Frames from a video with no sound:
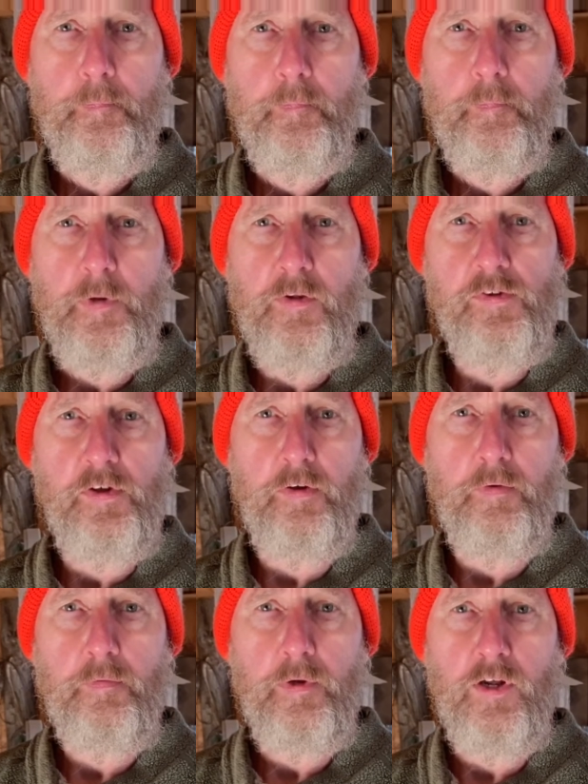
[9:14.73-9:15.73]
It's
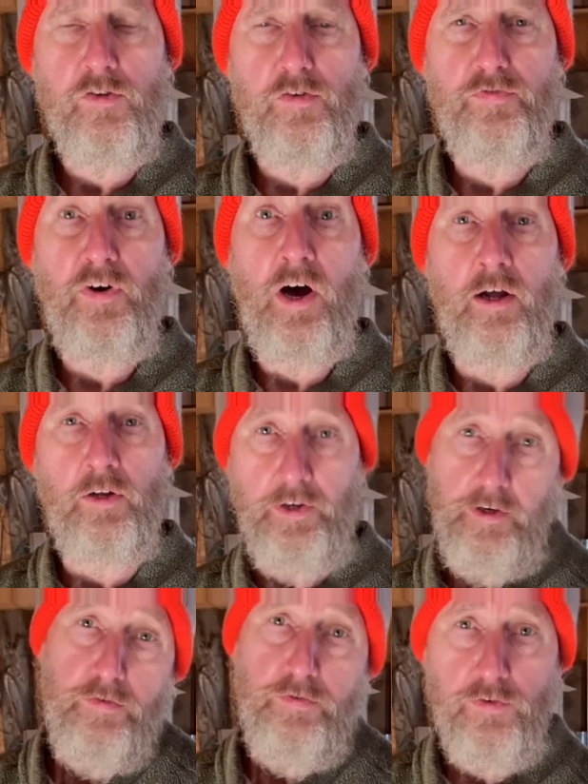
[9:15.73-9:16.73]
a file
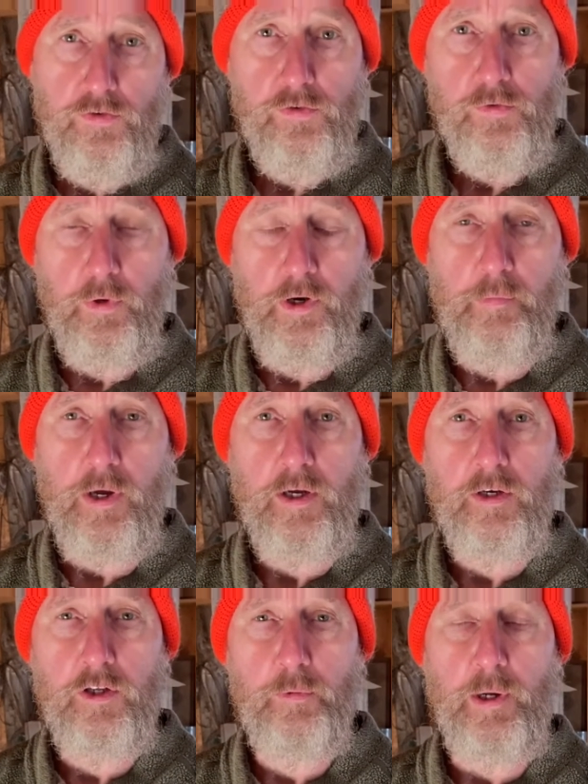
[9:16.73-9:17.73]
knife is what I'm
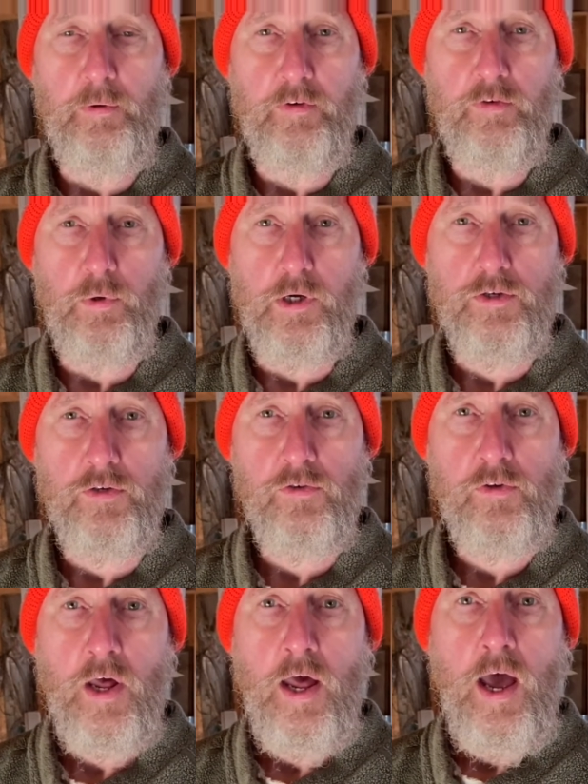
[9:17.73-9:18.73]
making. He'll probably never watch this.
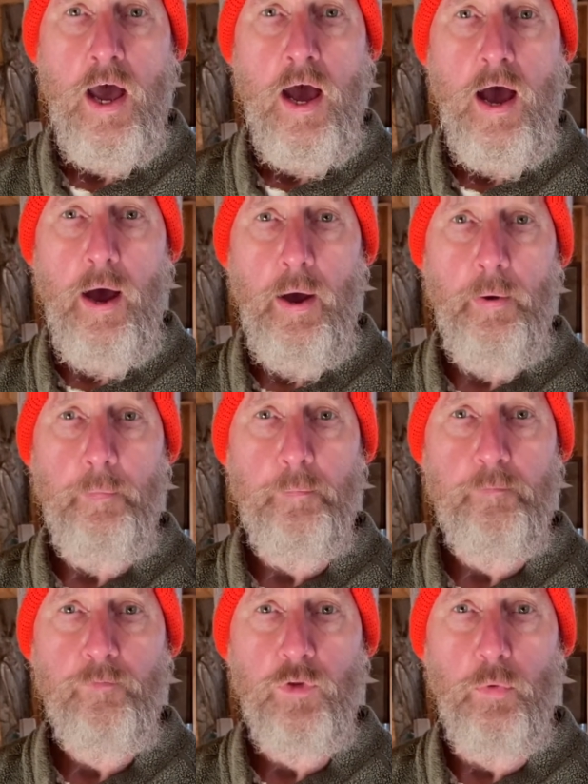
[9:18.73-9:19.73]

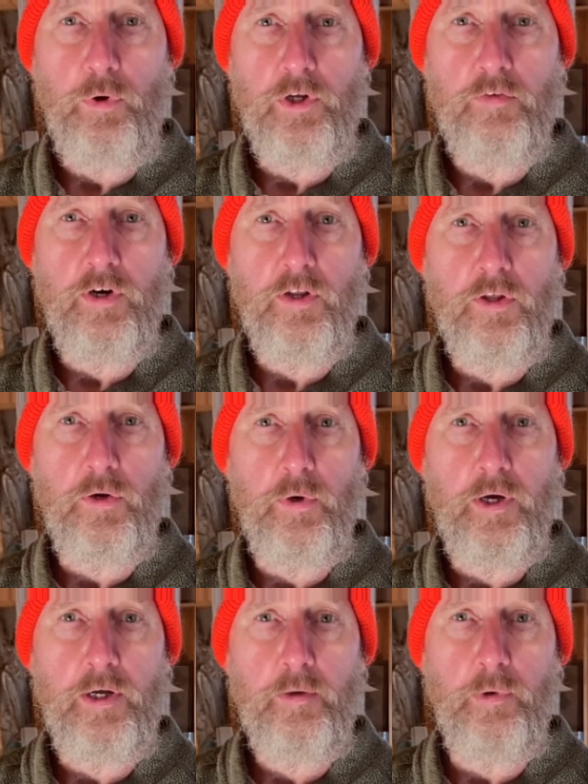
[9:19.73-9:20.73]
Don't want to give anything
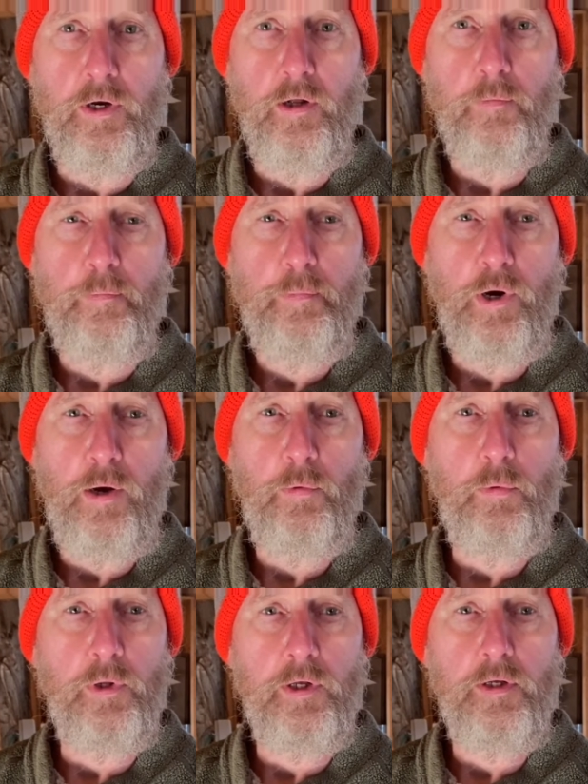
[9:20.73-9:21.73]
away, but I'll
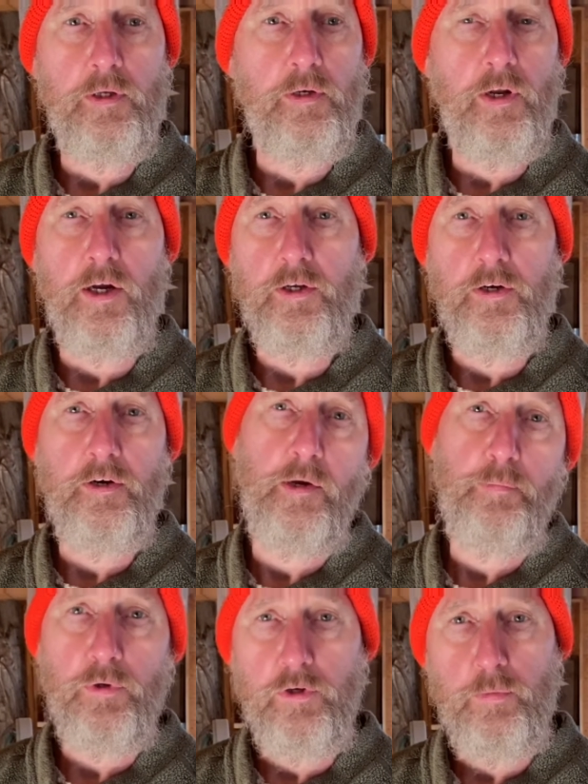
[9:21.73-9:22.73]
probably not get it
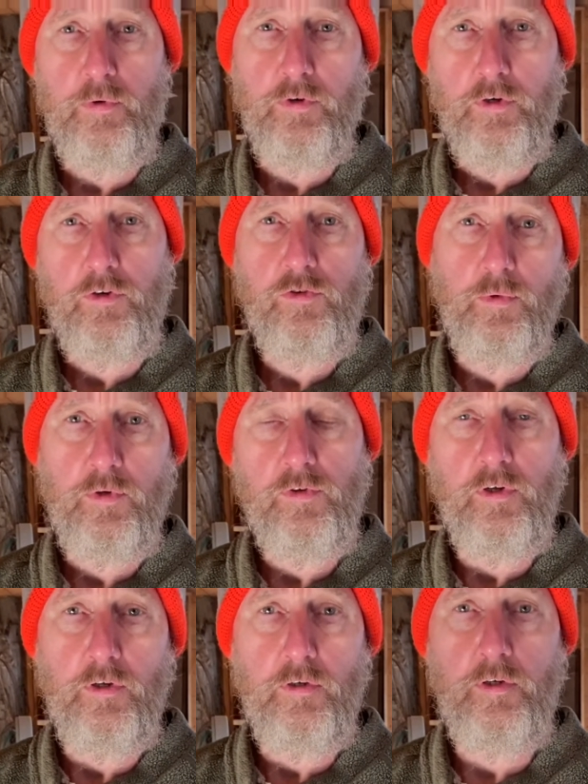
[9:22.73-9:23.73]
uploaded before Christmas, and he